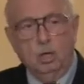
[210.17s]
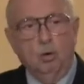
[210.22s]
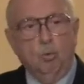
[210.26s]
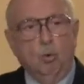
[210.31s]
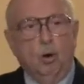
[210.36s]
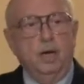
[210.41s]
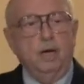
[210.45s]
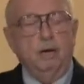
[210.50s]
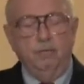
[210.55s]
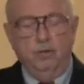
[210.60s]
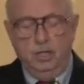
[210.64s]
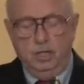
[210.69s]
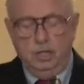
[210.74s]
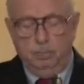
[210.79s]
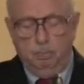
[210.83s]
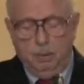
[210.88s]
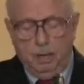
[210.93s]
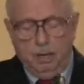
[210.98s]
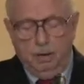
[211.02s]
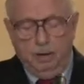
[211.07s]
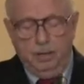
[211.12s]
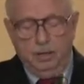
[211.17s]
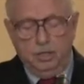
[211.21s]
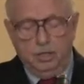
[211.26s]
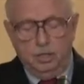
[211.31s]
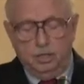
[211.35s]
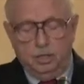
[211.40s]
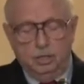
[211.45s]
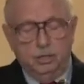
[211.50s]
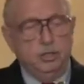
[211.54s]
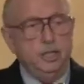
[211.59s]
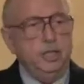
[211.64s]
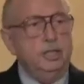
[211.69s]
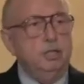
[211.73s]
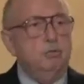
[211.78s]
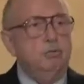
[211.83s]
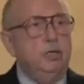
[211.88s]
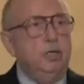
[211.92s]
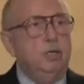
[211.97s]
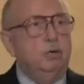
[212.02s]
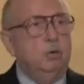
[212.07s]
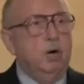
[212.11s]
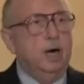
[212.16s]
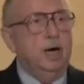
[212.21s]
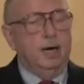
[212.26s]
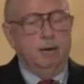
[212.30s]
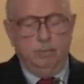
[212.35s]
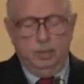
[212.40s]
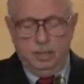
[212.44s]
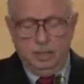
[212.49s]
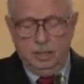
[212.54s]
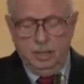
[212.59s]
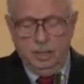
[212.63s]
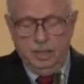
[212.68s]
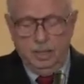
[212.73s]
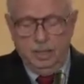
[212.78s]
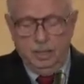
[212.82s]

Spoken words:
One of these barriers is a legal requirement